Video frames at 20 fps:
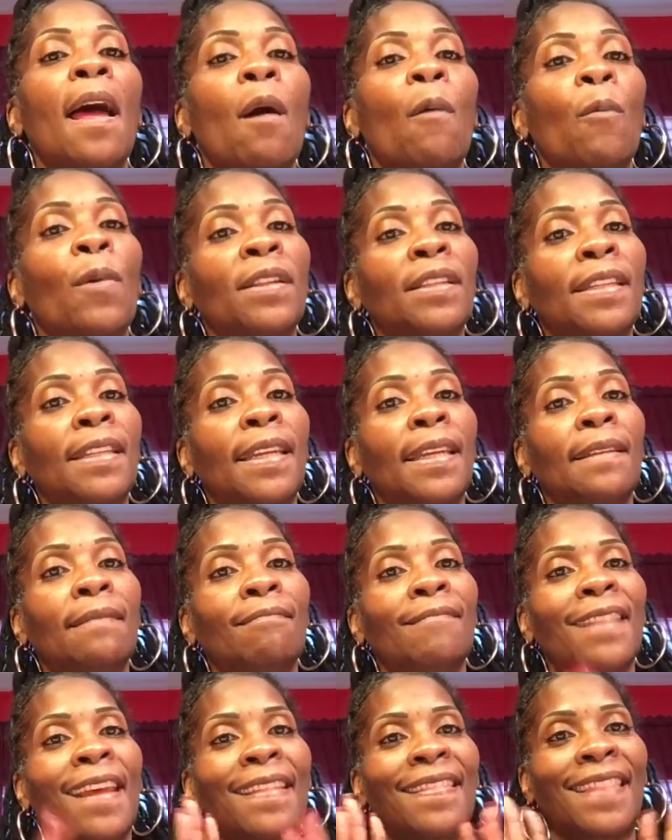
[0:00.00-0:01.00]
once again,
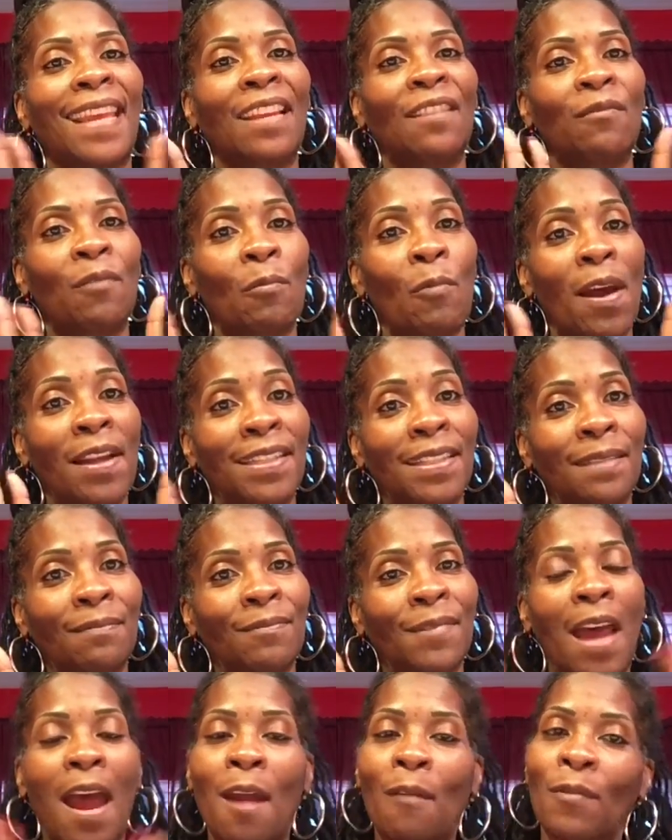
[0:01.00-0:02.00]
thanks for watching.
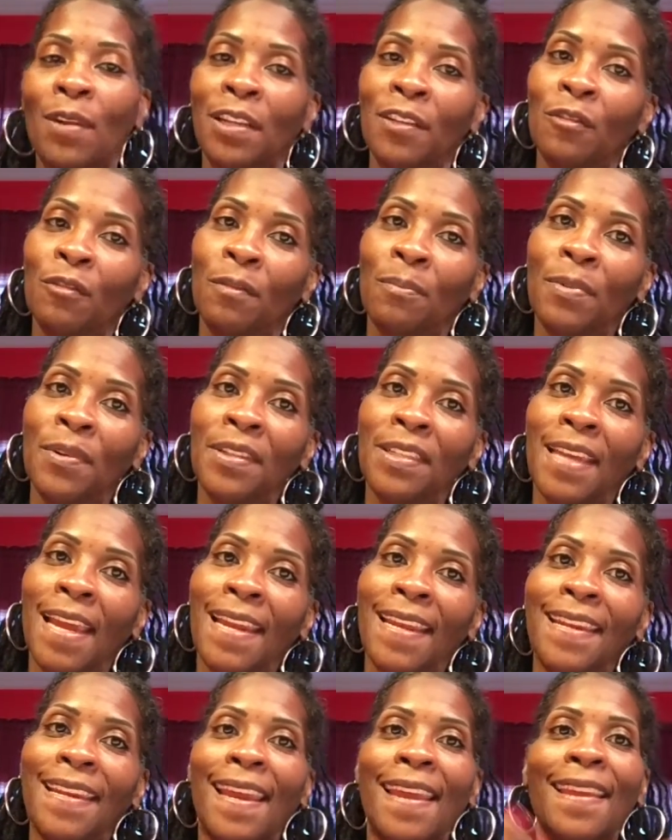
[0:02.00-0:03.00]
I really do appreciate
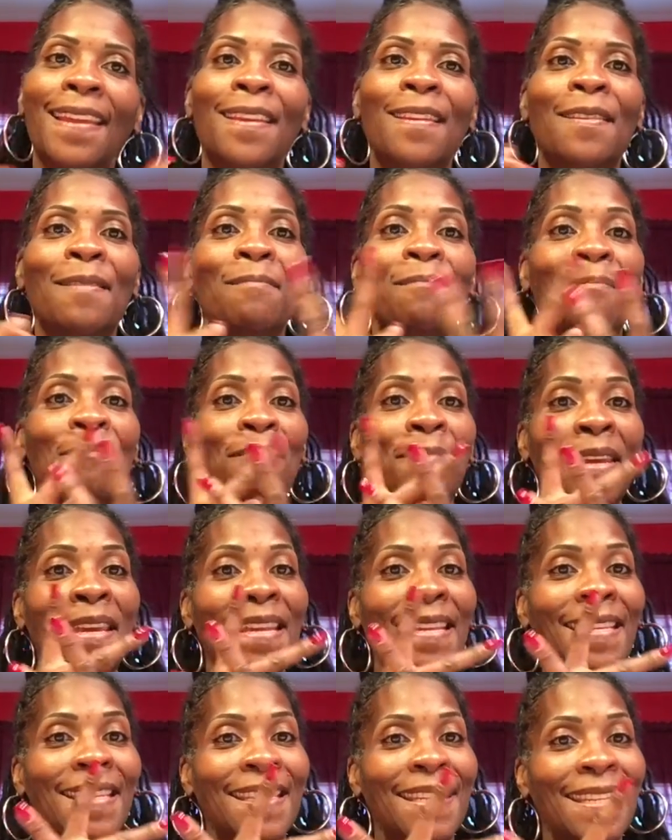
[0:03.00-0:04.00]
it.
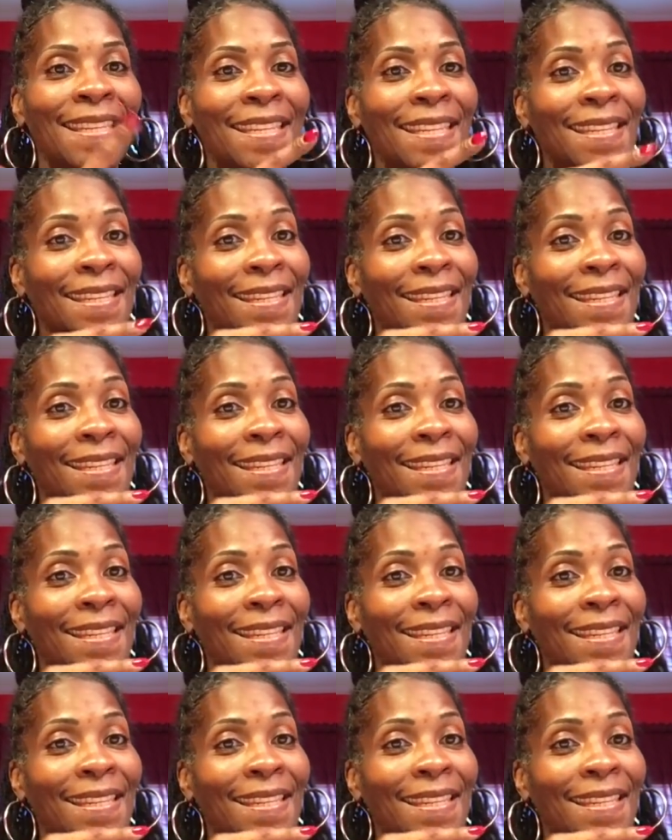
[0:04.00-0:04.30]
Peace.